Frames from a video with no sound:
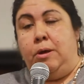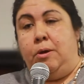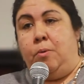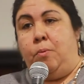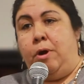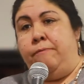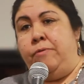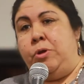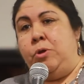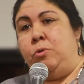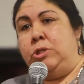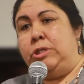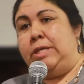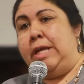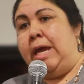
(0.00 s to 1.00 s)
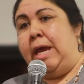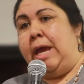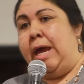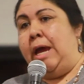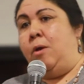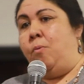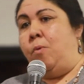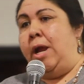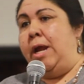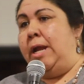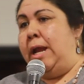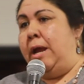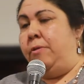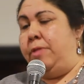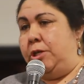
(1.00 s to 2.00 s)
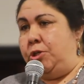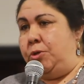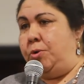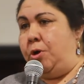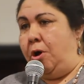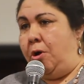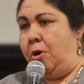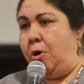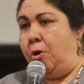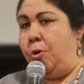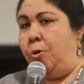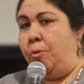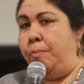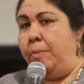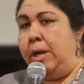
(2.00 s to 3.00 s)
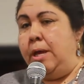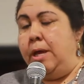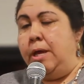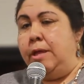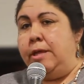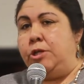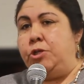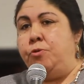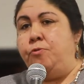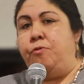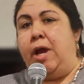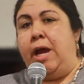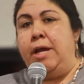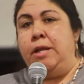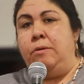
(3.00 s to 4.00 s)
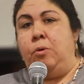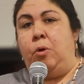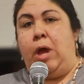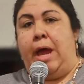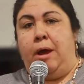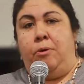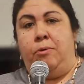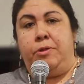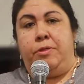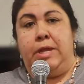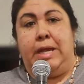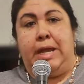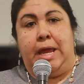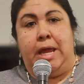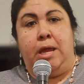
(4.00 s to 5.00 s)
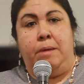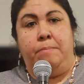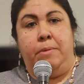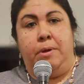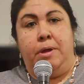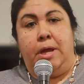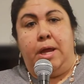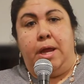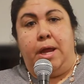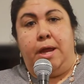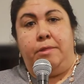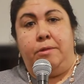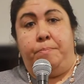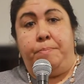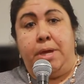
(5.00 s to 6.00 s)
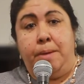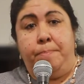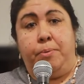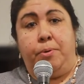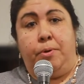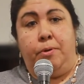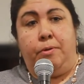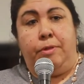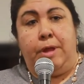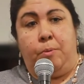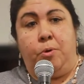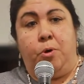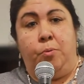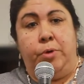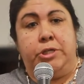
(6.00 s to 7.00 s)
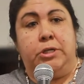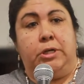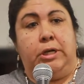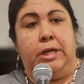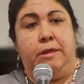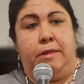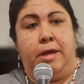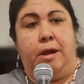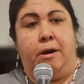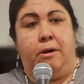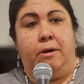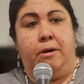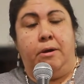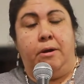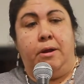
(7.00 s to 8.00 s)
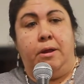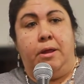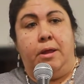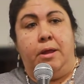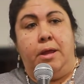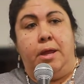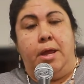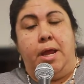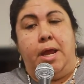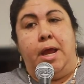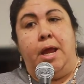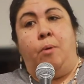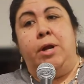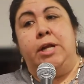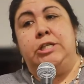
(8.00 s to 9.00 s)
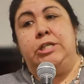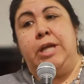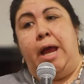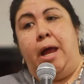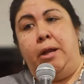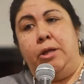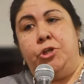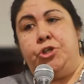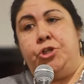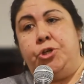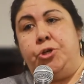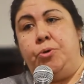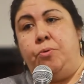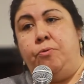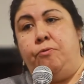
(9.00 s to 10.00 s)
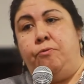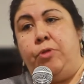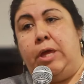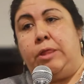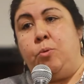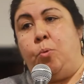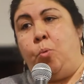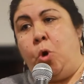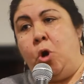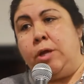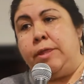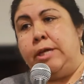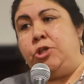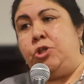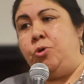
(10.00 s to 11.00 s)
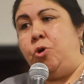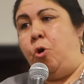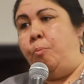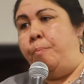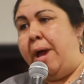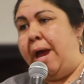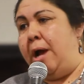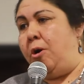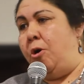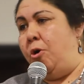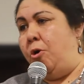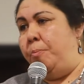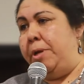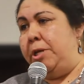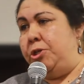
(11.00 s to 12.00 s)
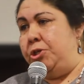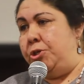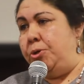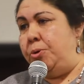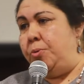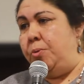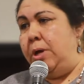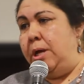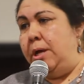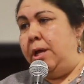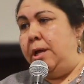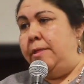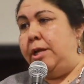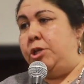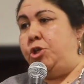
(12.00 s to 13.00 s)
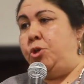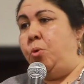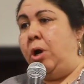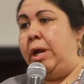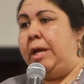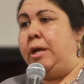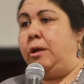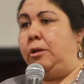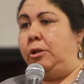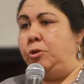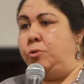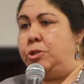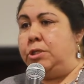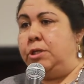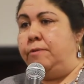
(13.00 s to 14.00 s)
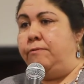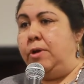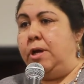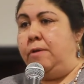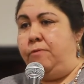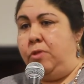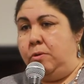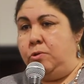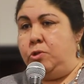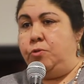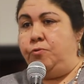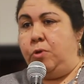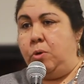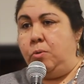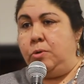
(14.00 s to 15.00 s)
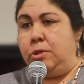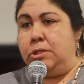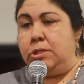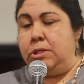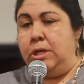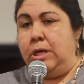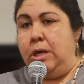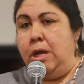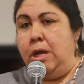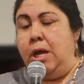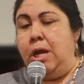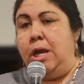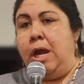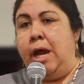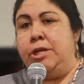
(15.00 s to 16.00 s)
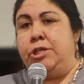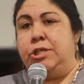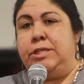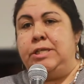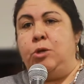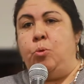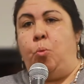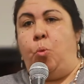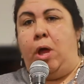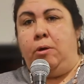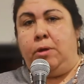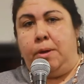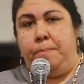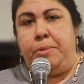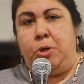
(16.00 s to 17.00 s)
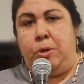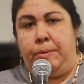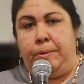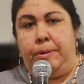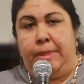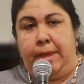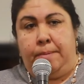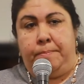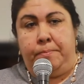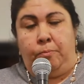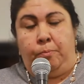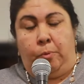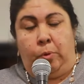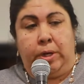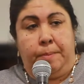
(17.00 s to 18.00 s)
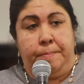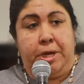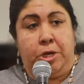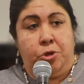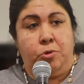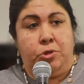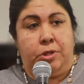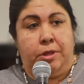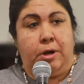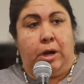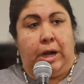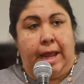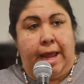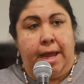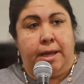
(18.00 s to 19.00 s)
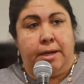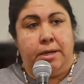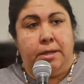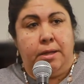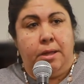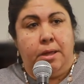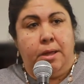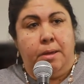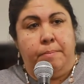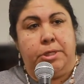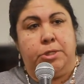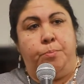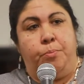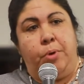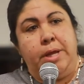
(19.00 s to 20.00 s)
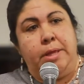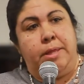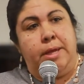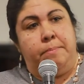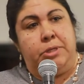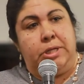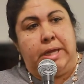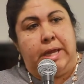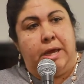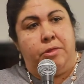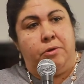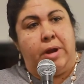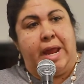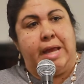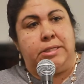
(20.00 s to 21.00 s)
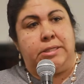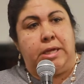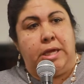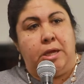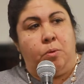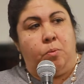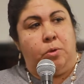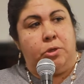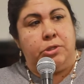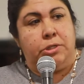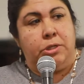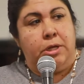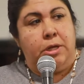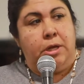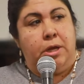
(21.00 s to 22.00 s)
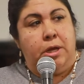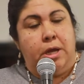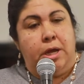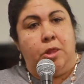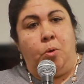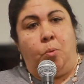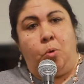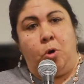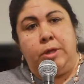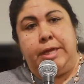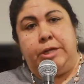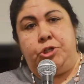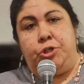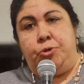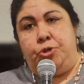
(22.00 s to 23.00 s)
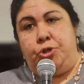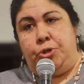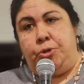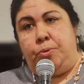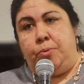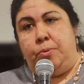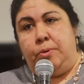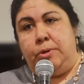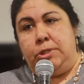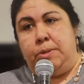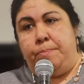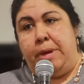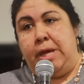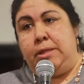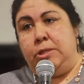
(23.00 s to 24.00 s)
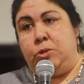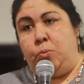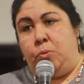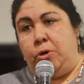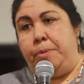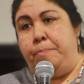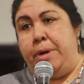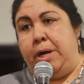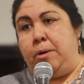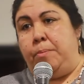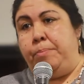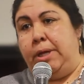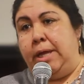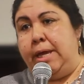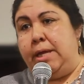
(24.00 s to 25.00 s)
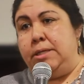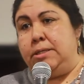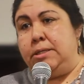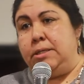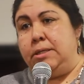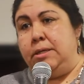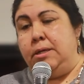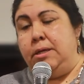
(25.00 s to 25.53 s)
wherever you stay at right now that you call home, that you find out the name and the people that were originally there. And I want to challenge you that the work that you go back home and do, that you are inclusive of those folks, not just in welcoming you to their land, but to bring them together as equals in the work that you do to make this world a better place.